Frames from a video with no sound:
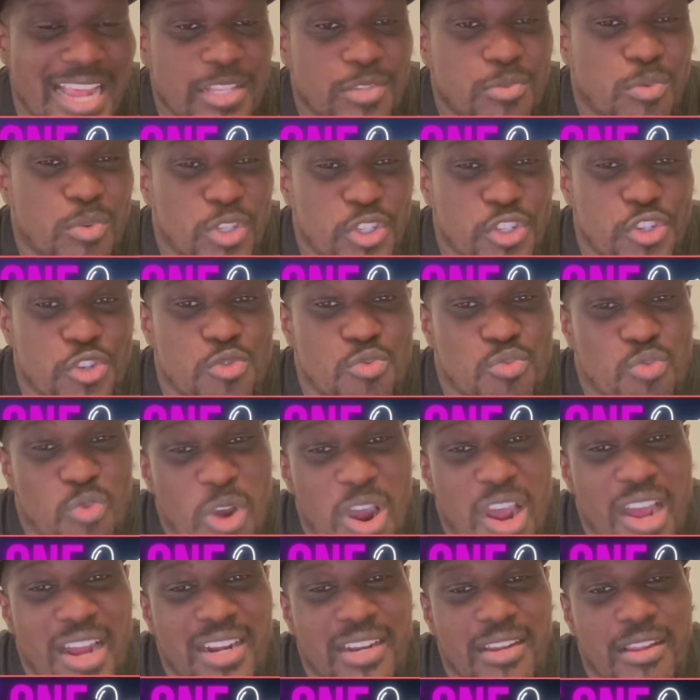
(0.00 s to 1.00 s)
And that's what you
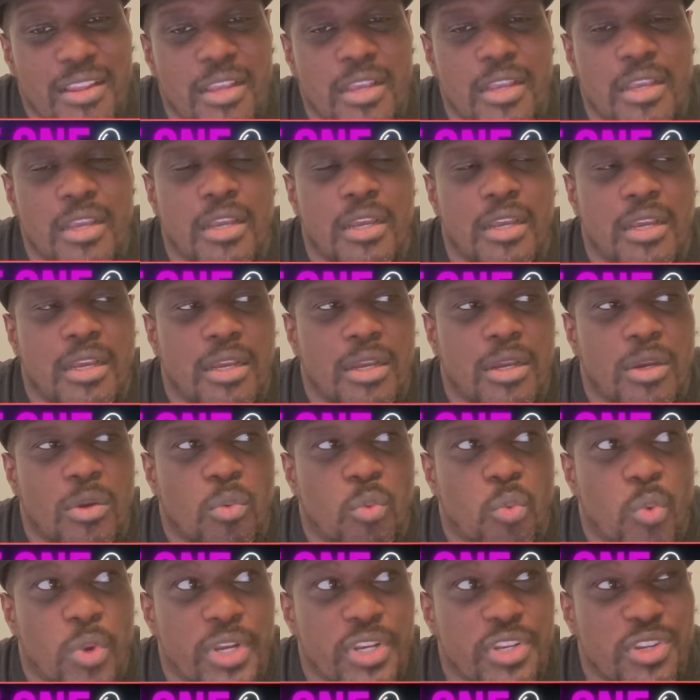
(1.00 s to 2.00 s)
want
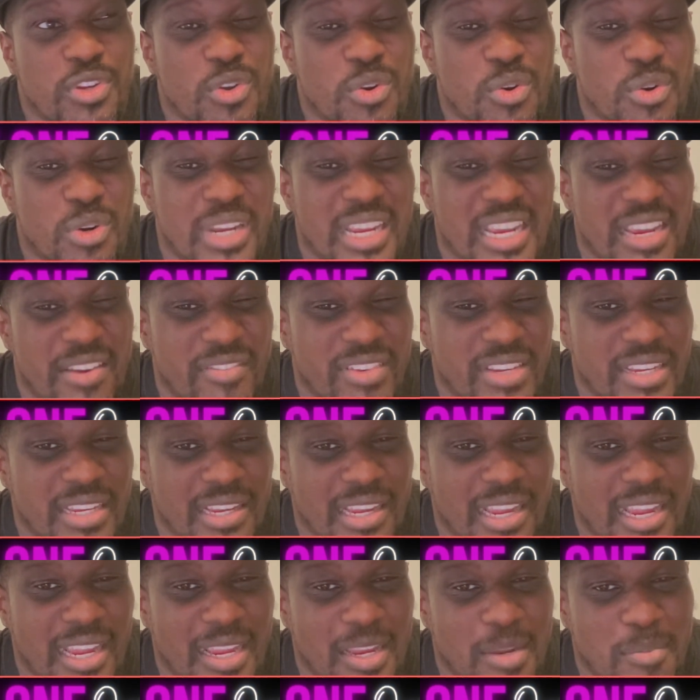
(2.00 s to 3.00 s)
when you're
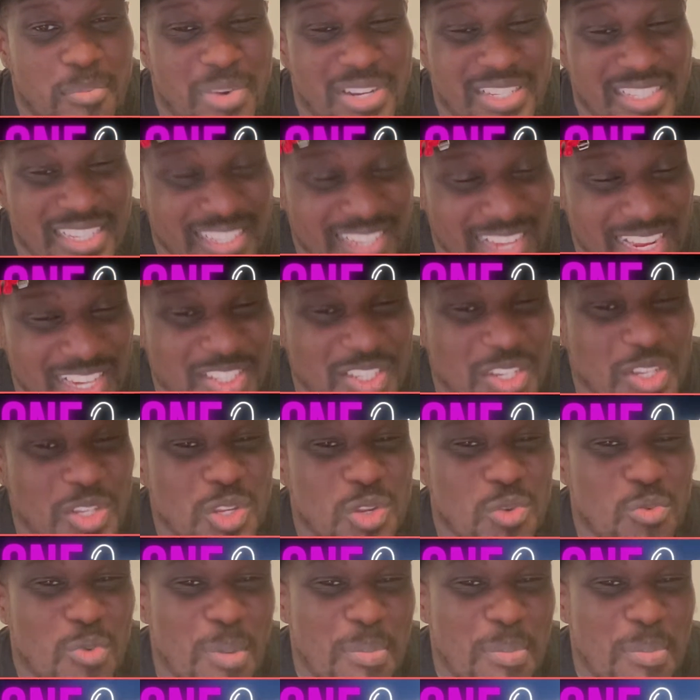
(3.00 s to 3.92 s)
giving a presentation.